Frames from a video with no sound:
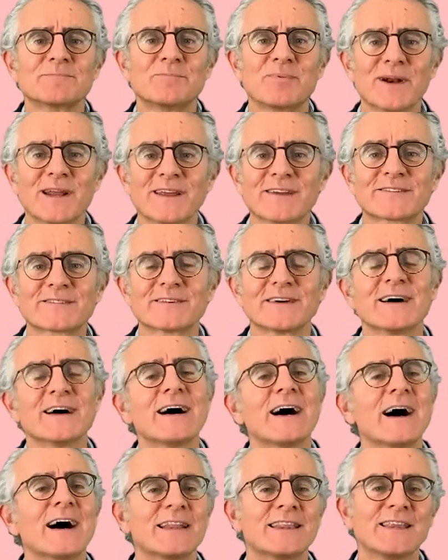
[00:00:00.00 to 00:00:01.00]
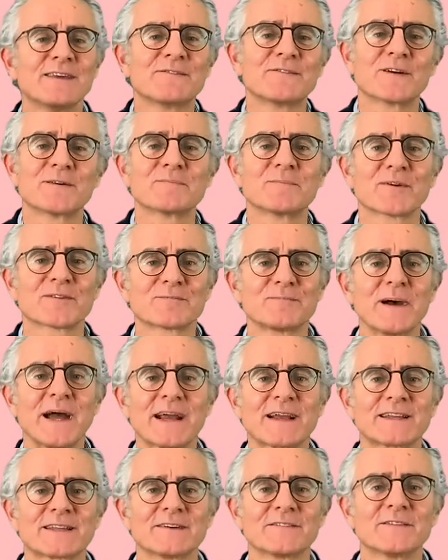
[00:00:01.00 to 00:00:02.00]
brings a different
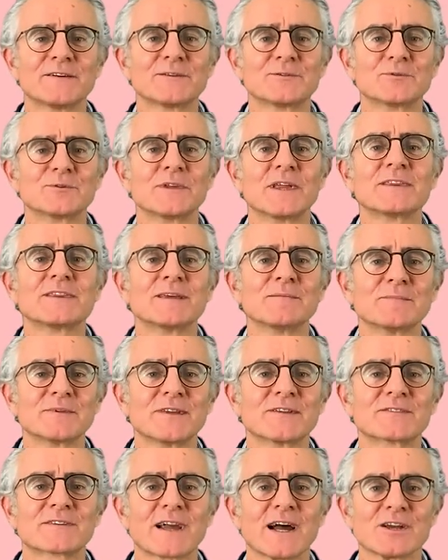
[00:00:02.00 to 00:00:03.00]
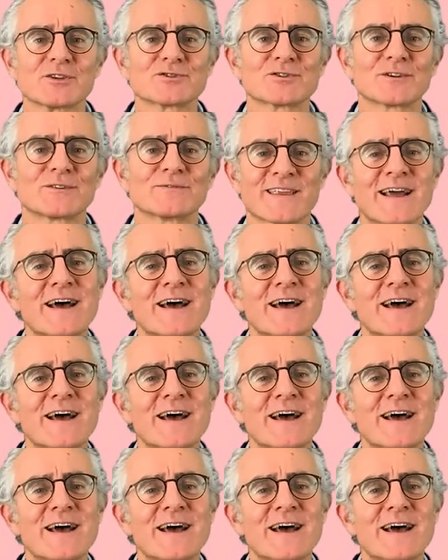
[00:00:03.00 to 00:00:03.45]
perspective to the team discussion.